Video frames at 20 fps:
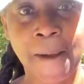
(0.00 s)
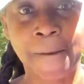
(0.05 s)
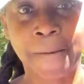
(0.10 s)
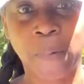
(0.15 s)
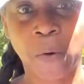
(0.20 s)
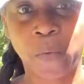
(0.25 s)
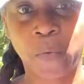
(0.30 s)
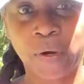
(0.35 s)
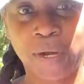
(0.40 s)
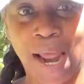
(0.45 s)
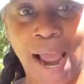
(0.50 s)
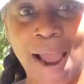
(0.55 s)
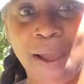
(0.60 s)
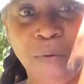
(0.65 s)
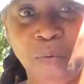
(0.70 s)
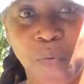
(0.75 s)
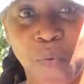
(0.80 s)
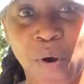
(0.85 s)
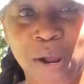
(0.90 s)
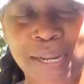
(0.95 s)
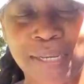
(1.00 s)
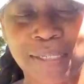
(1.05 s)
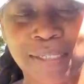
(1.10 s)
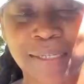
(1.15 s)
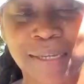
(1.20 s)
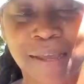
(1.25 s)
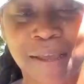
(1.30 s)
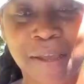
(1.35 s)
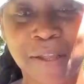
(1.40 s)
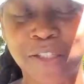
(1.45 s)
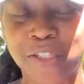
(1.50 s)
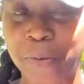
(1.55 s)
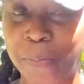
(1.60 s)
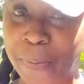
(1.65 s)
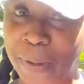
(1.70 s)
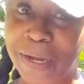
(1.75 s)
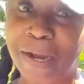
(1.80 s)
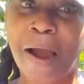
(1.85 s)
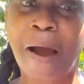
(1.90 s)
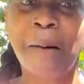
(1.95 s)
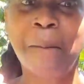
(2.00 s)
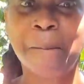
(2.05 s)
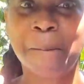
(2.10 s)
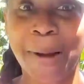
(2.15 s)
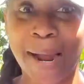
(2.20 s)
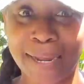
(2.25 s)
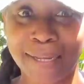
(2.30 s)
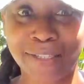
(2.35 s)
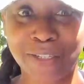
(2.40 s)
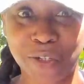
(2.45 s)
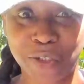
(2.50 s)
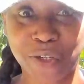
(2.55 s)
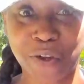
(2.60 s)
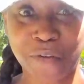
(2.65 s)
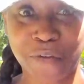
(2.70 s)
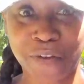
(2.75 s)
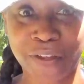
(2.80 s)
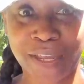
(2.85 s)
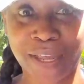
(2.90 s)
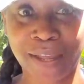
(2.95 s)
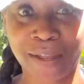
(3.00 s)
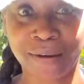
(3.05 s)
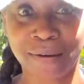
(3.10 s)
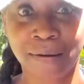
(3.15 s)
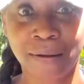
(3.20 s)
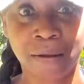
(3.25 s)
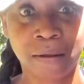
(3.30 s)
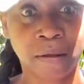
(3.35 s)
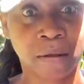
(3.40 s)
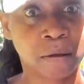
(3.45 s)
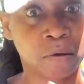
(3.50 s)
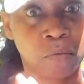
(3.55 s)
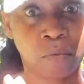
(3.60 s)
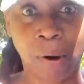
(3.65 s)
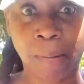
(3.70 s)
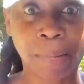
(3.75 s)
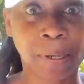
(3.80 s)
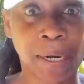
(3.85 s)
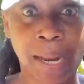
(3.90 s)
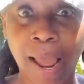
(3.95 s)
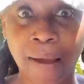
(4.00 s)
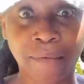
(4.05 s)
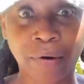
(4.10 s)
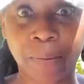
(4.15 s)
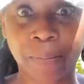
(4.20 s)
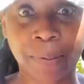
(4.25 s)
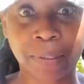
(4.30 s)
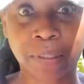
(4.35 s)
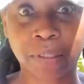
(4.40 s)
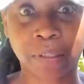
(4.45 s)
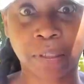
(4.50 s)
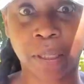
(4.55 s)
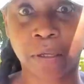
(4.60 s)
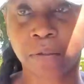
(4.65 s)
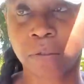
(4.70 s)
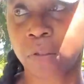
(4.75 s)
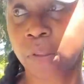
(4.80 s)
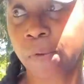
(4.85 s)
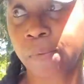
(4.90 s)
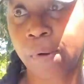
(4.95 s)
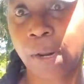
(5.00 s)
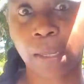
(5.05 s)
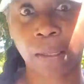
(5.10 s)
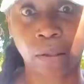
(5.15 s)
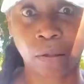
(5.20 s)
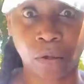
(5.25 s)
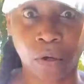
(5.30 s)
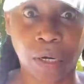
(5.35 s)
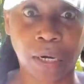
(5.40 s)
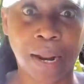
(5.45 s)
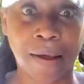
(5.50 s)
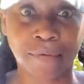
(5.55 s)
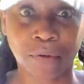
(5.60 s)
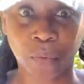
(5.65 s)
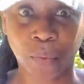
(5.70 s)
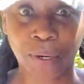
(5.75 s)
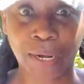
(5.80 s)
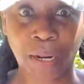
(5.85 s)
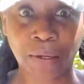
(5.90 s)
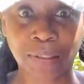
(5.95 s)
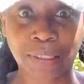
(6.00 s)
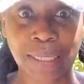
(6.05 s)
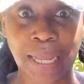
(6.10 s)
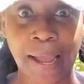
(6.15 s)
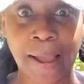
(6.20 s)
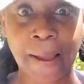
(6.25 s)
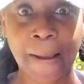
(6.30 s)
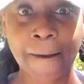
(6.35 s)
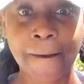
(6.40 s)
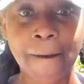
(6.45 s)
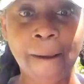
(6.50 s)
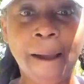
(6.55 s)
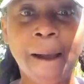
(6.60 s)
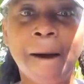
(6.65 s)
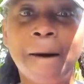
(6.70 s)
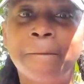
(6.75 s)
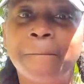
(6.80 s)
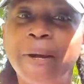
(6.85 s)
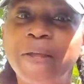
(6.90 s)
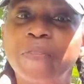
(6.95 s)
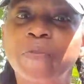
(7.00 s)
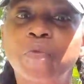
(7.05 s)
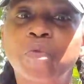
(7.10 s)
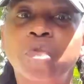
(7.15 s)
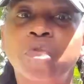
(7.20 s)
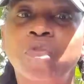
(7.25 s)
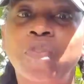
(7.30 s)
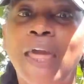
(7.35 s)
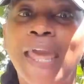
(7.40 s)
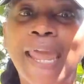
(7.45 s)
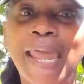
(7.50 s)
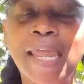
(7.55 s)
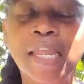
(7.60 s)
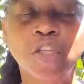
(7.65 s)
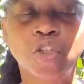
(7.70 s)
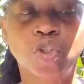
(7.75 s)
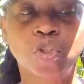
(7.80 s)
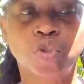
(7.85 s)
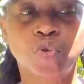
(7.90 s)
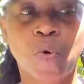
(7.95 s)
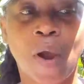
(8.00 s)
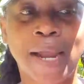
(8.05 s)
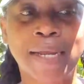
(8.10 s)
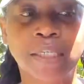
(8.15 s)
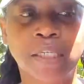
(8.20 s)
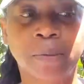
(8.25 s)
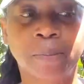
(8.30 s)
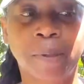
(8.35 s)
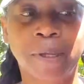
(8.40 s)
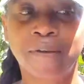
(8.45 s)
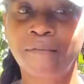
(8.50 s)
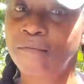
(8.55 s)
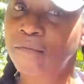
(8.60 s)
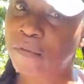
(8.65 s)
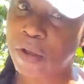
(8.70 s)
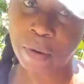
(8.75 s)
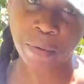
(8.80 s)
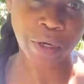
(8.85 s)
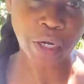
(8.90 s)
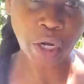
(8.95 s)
But when I went to pick up my certificate, Raymond didn't have any business there. So they were like, you're going to have to wait outside. But they tried to be very